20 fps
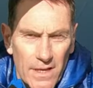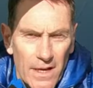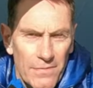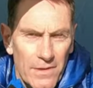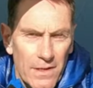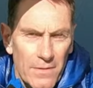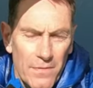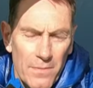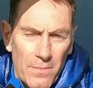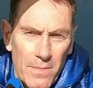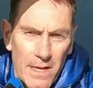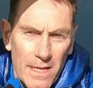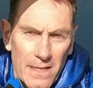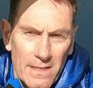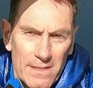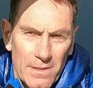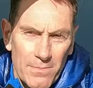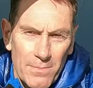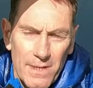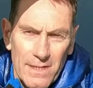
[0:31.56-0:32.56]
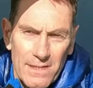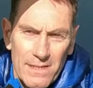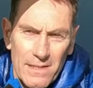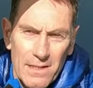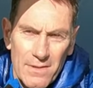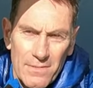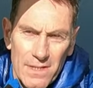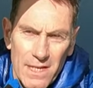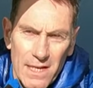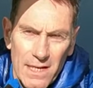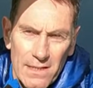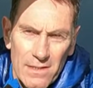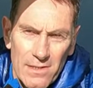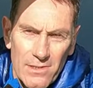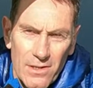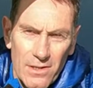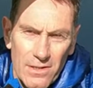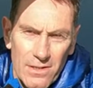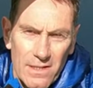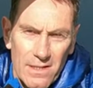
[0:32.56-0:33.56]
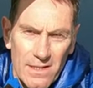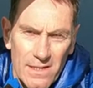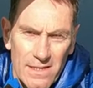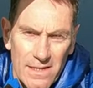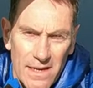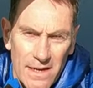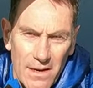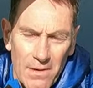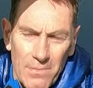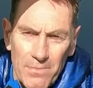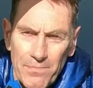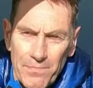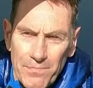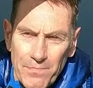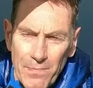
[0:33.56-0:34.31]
definitely for me, the simplicity of a tent starts in the setup.